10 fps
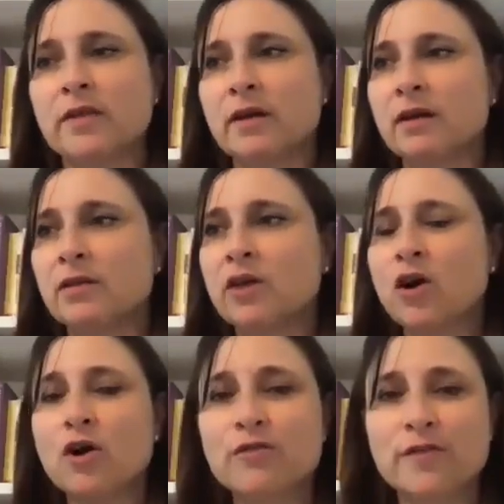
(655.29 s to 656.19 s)
the
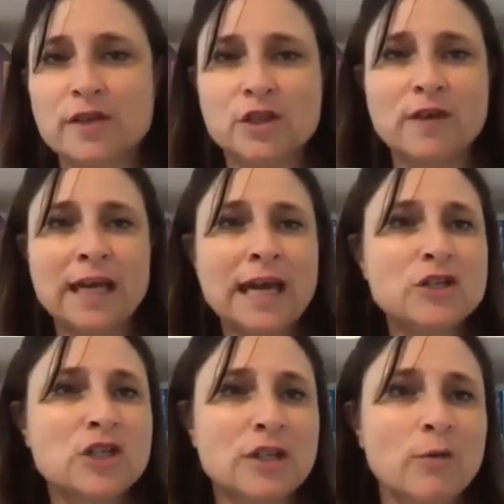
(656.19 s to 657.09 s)
chofesh, the
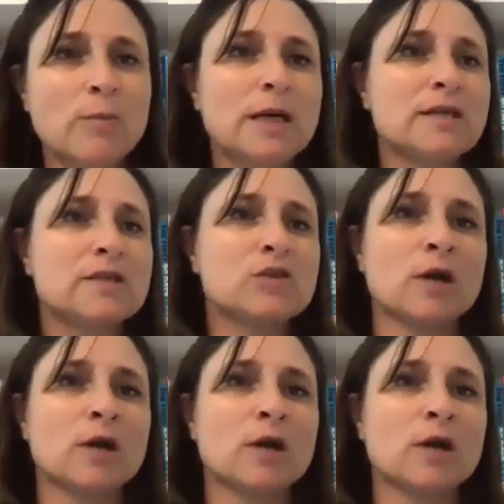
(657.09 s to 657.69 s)
vacation that we missed,